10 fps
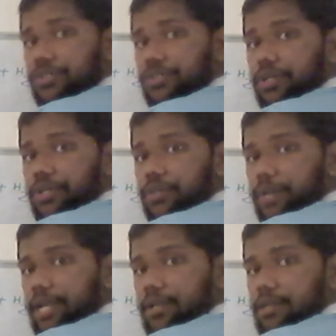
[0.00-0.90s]
you are going to
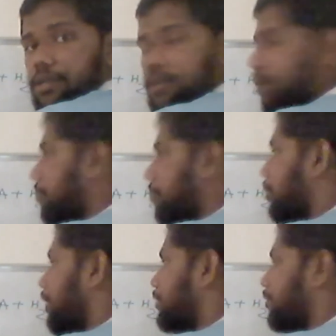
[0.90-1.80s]
add?
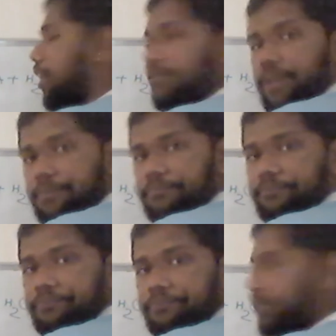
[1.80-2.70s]
0.5 m,
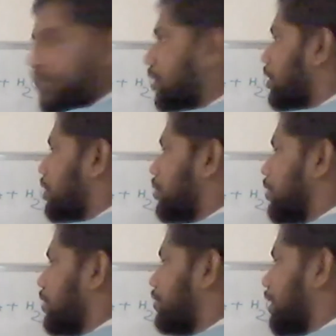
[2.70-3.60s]

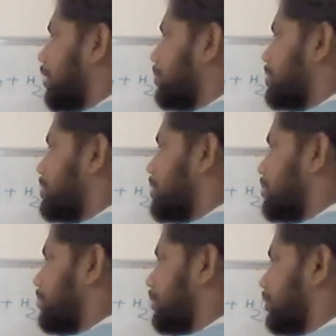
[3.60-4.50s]
25 cubic
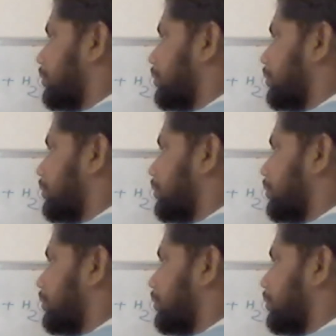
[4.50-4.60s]
centimeter.